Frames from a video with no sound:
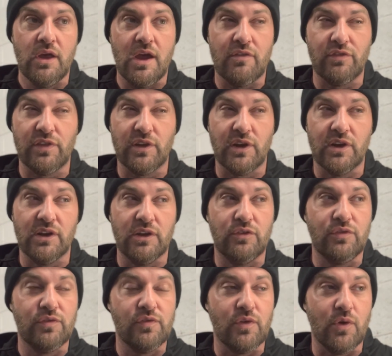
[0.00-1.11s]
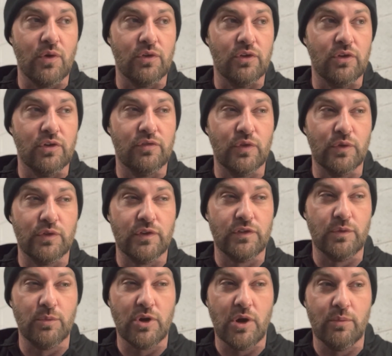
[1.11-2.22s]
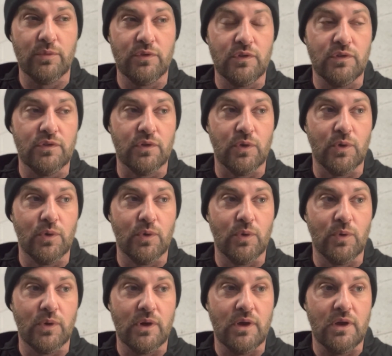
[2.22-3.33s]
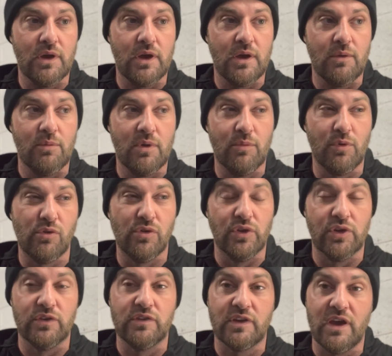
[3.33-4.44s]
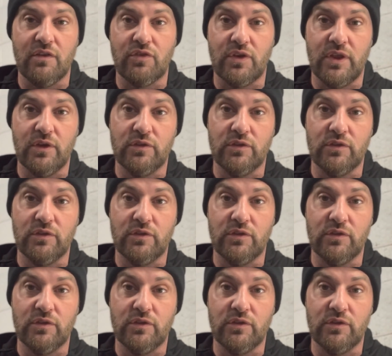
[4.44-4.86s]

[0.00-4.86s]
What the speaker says: everything I need for the fuel system comes, so it'd be really good to get everything else